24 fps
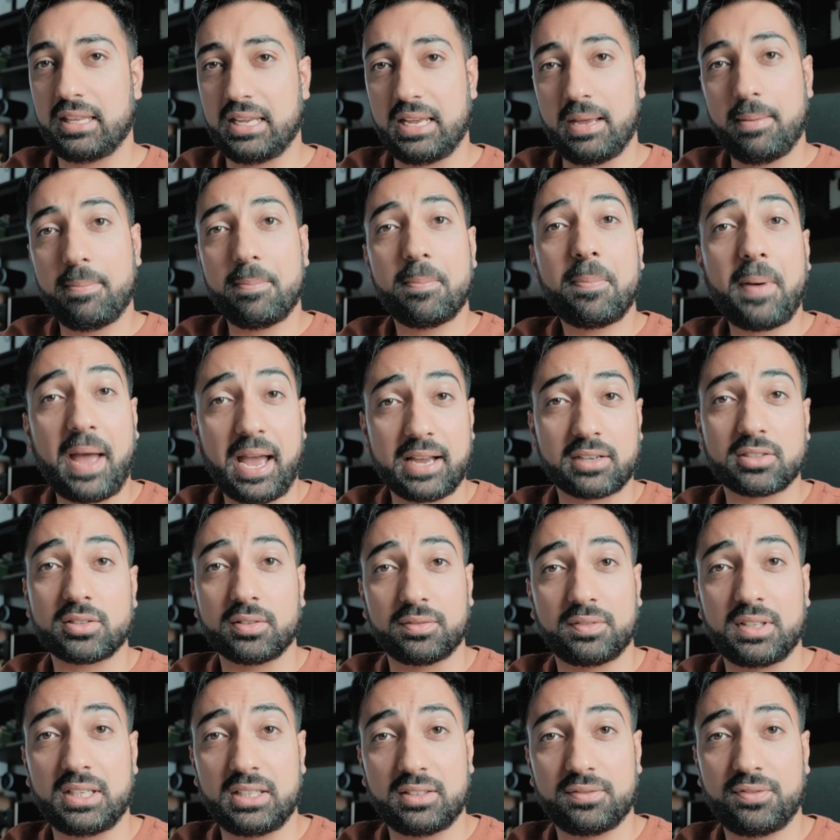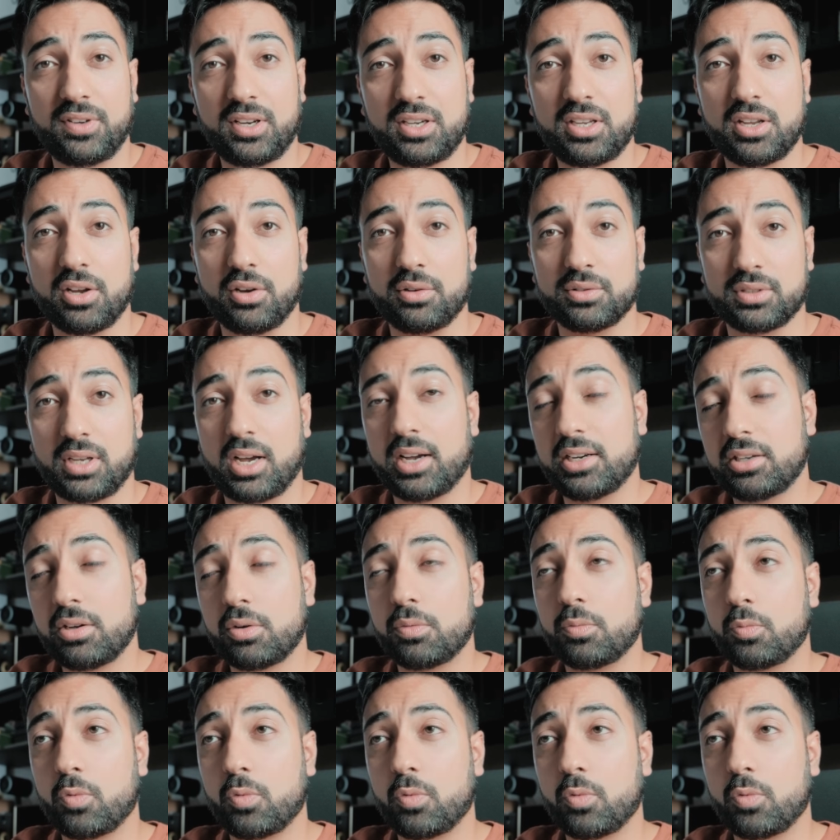the impact of these videos. I don't